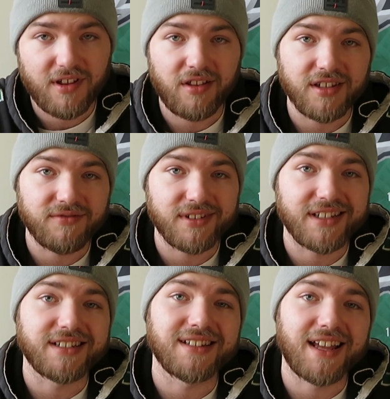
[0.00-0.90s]
I'll leave the
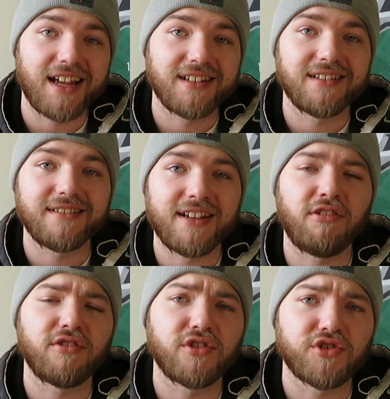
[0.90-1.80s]
link to that
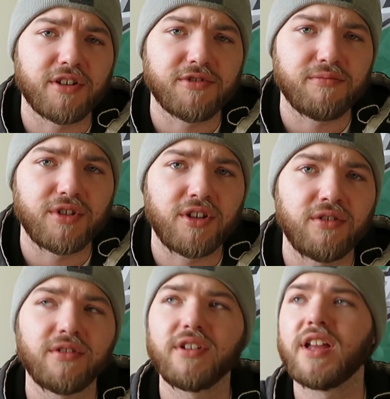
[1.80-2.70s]
down in the description
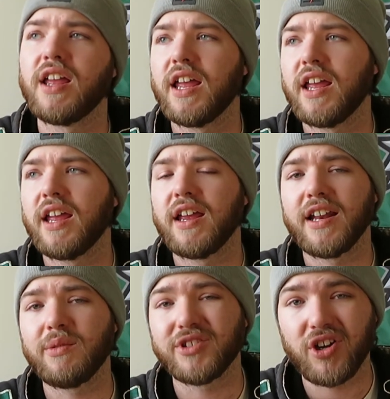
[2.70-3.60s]
below.
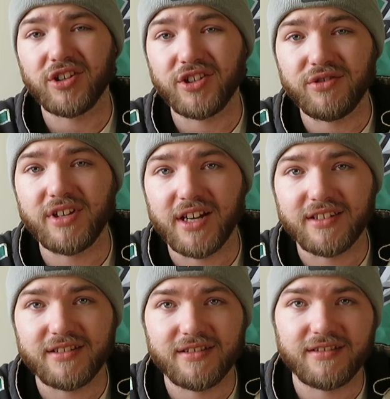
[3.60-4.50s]
And I will talk to you
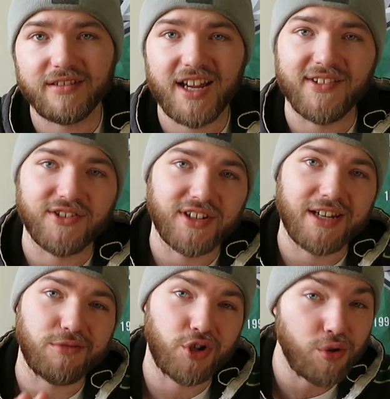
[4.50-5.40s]
guys after
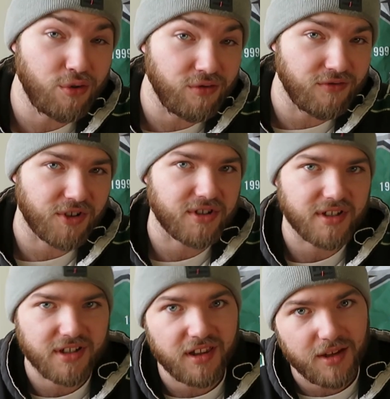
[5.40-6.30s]
Game 2
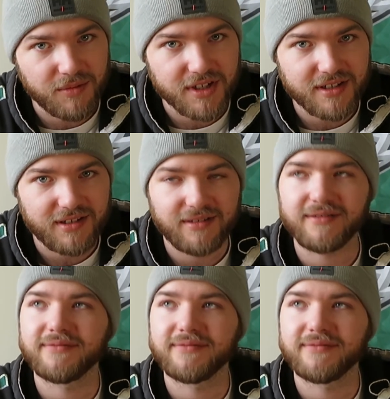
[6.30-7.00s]
versus Columbus.